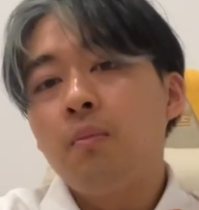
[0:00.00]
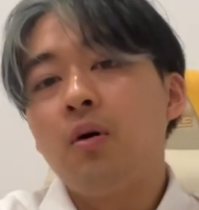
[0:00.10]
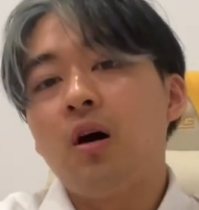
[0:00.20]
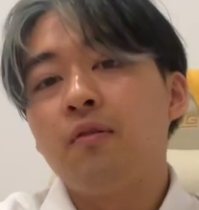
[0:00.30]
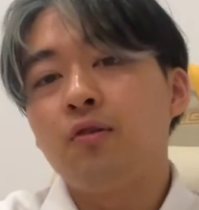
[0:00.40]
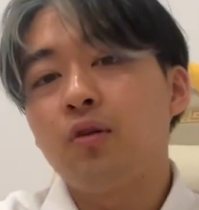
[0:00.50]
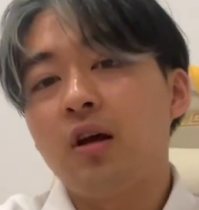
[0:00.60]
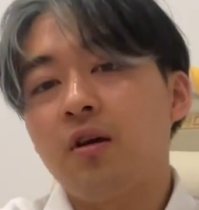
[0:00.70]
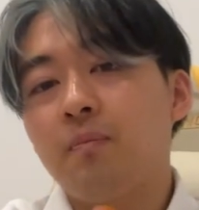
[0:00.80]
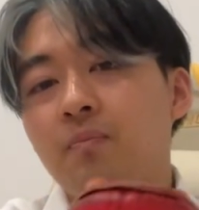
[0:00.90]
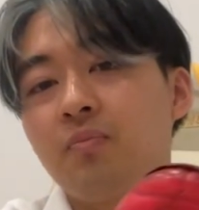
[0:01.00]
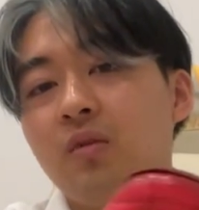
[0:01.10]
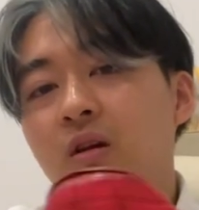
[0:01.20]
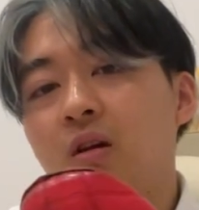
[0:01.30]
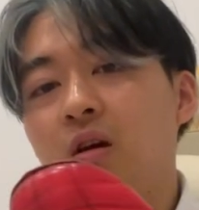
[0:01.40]
But I feel like
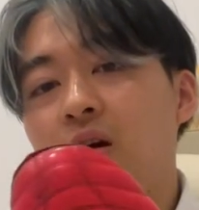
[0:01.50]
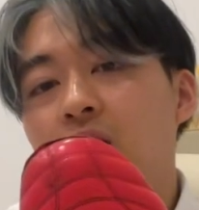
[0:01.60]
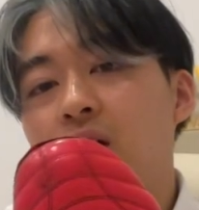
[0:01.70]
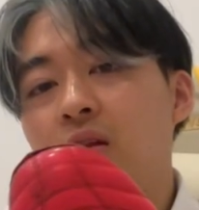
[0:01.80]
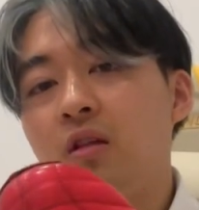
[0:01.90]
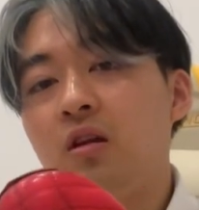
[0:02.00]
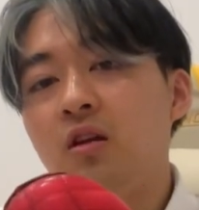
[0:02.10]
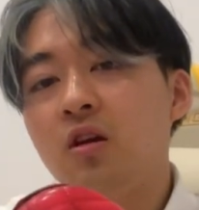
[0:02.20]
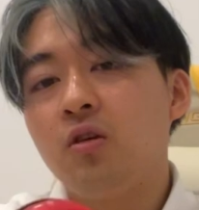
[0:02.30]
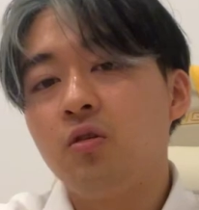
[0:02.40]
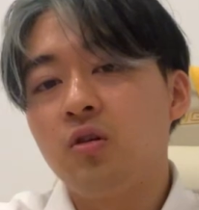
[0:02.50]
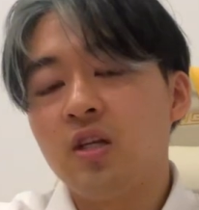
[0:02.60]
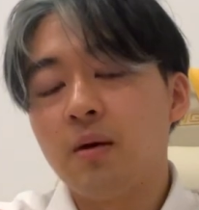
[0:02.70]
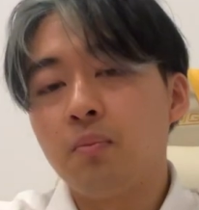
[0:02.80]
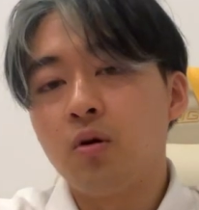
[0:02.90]
the new
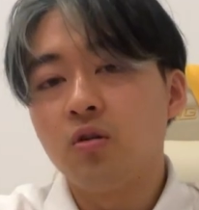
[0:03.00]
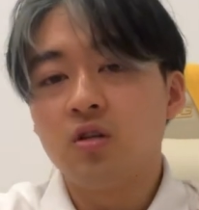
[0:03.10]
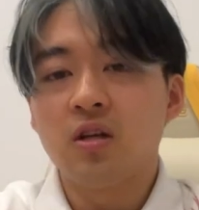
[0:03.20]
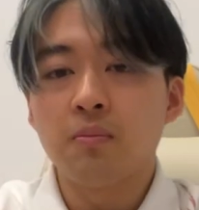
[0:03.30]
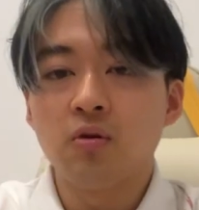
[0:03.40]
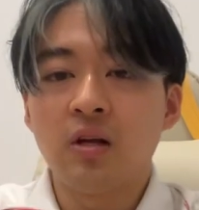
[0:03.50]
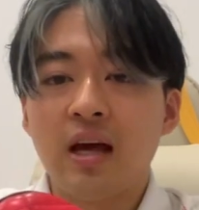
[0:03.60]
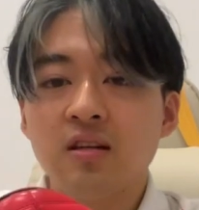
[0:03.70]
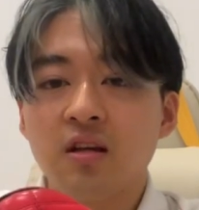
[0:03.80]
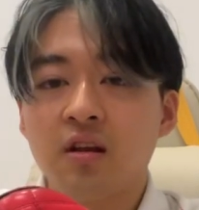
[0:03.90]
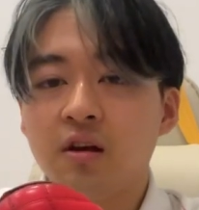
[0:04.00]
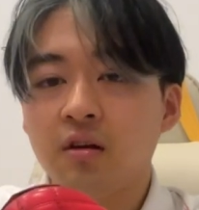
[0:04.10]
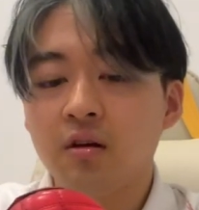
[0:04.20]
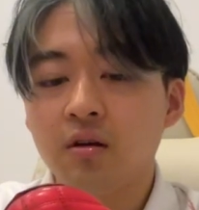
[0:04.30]
Tiempos, Tiempo 10s I think